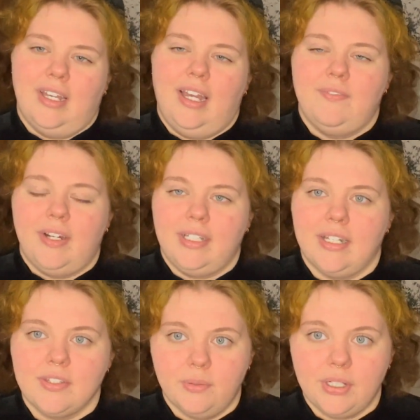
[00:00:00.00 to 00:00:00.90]
I find
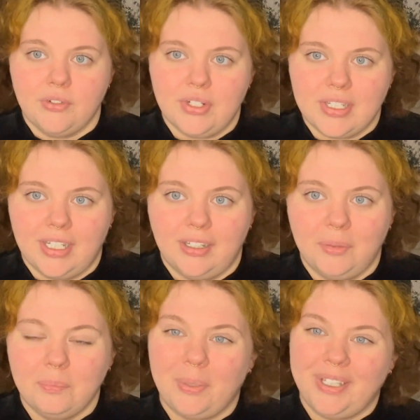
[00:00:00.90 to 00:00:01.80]
that so interesting.
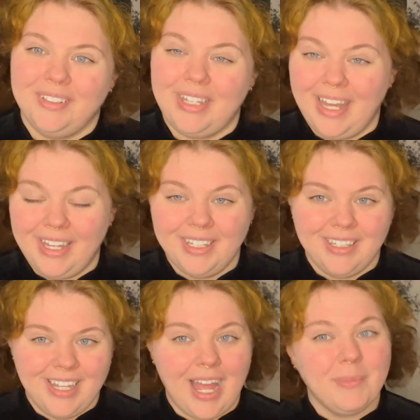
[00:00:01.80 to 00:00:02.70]
But yeah,
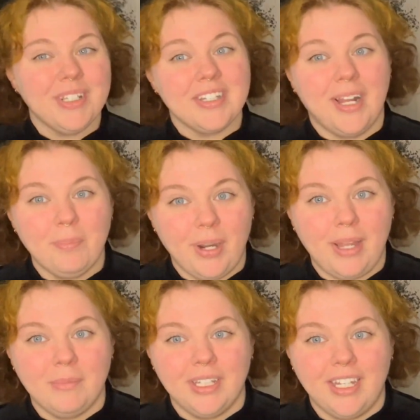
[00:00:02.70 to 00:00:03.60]
I want to stop
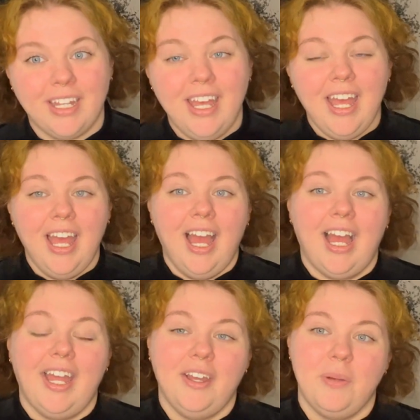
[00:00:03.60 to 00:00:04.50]
rambling.
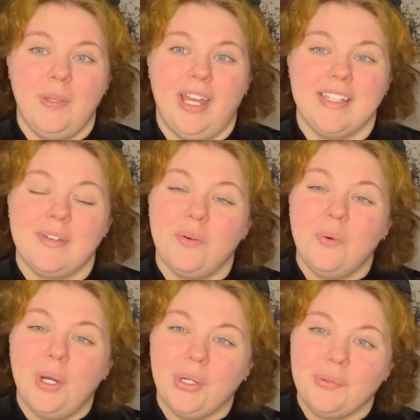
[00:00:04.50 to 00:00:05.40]
I hope you guys have a
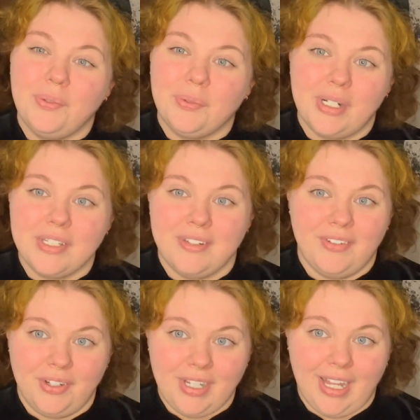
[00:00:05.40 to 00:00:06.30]
wonderful rest of
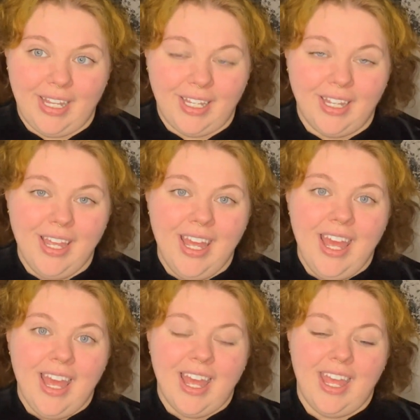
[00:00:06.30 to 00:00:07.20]
your day.
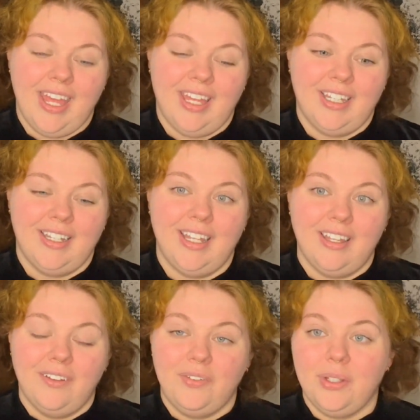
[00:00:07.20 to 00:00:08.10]
And
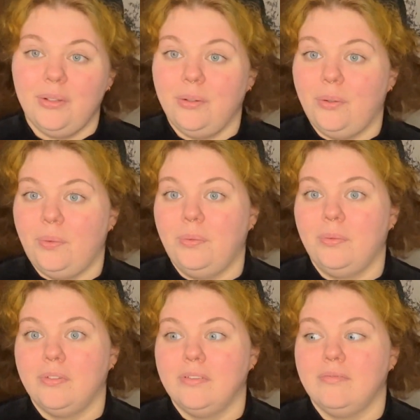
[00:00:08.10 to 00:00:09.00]
if
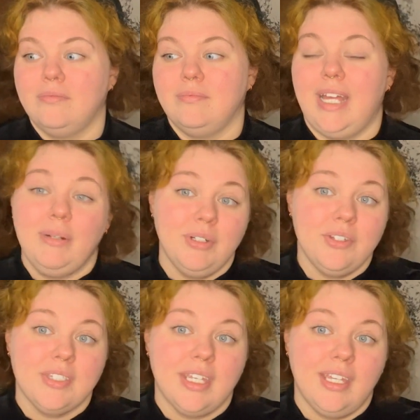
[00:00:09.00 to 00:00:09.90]
you like what you
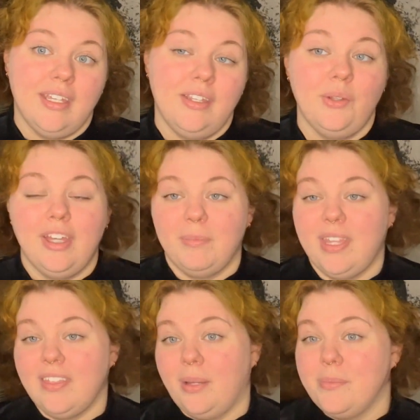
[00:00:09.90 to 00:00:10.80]
see, you can give me
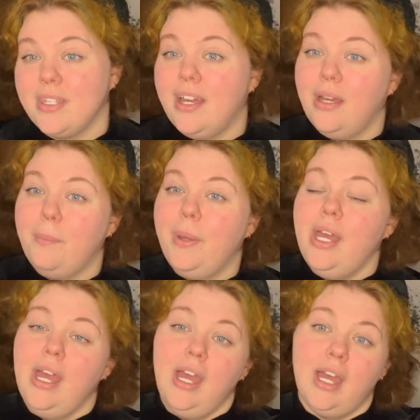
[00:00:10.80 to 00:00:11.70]
thumbs up.
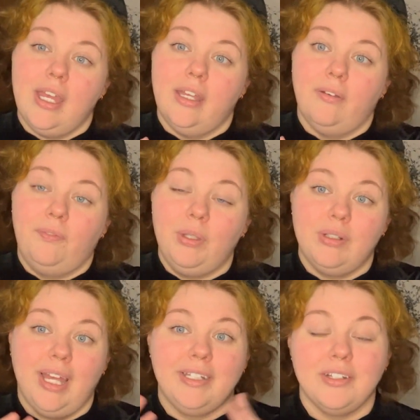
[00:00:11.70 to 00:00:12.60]
If
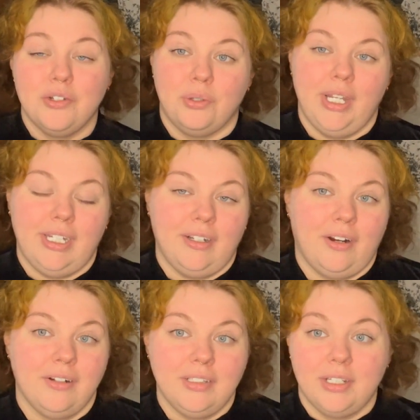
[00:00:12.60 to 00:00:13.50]
you'd like to join
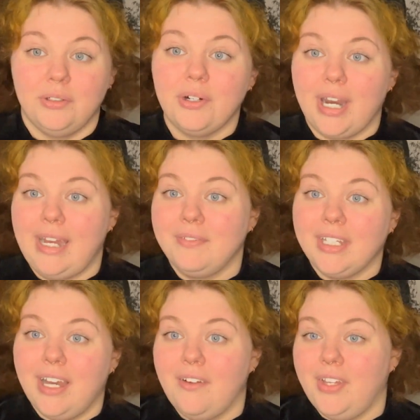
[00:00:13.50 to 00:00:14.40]
our little craft
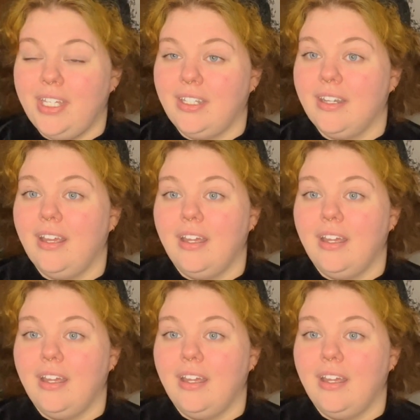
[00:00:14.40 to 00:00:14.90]
coven,